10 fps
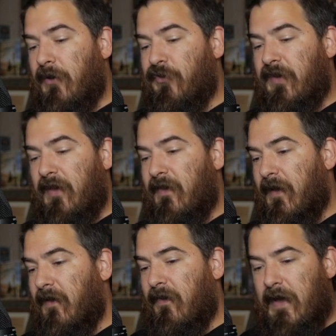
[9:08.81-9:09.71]
interesting
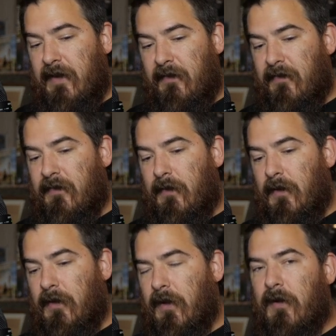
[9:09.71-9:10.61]
thing that is
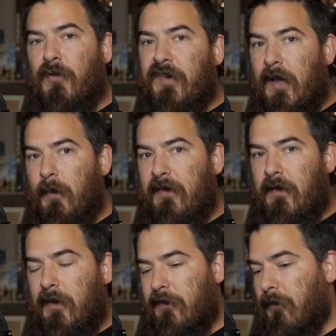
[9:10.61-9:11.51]
going to go sideways
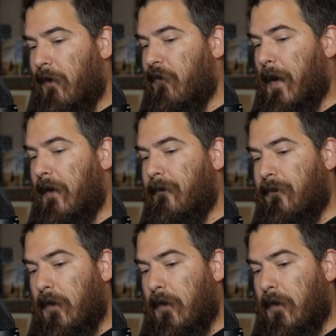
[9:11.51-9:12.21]
on us right off the bat.